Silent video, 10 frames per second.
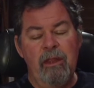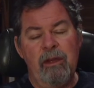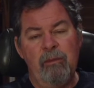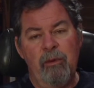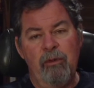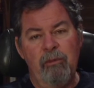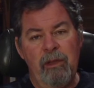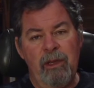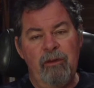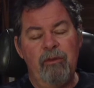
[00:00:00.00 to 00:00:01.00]
that are both
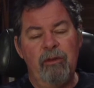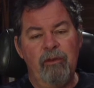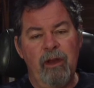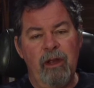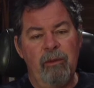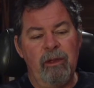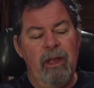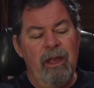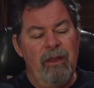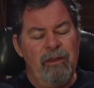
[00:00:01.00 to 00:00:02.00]
meaningful and viable.
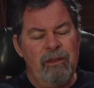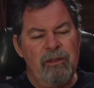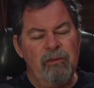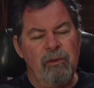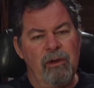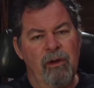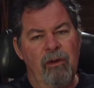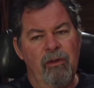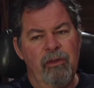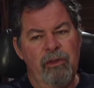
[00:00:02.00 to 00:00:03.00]
And this is where
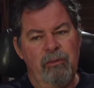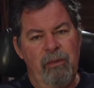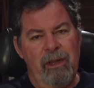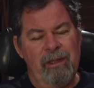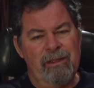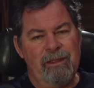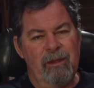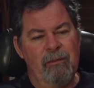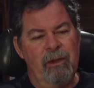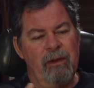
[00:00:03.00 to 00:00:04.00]
all the debates
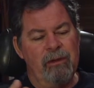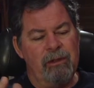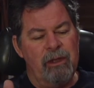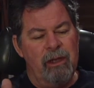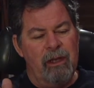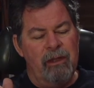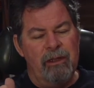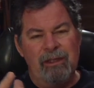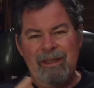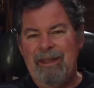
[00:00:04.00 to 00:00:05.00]
about the
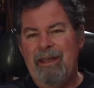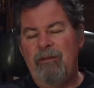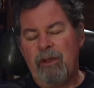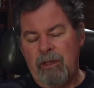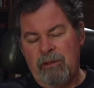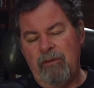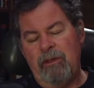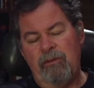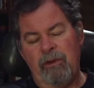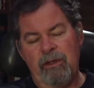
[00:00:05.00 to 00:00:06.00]
significance of
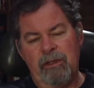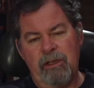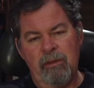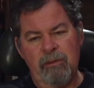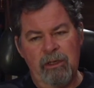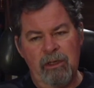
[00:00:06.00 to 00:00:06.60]
these variants comes